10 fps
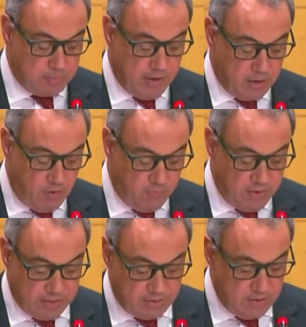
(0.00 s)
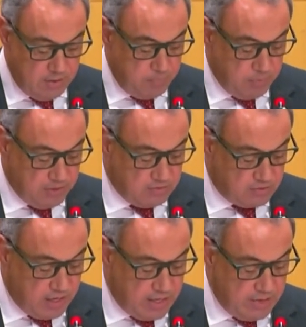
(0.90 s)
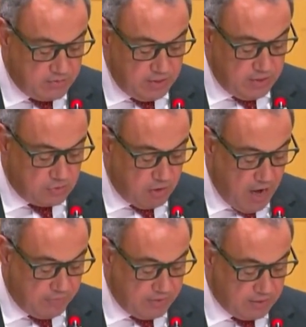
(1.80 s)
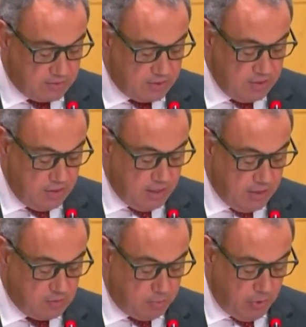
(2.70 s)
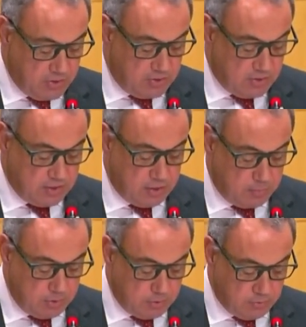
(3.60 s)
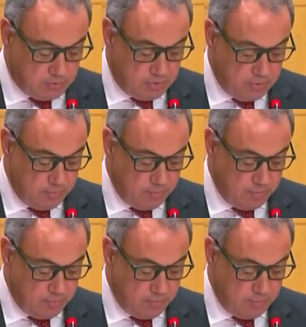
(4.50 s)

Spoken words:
by conflict, enslaved, trafficked, exploited and abused.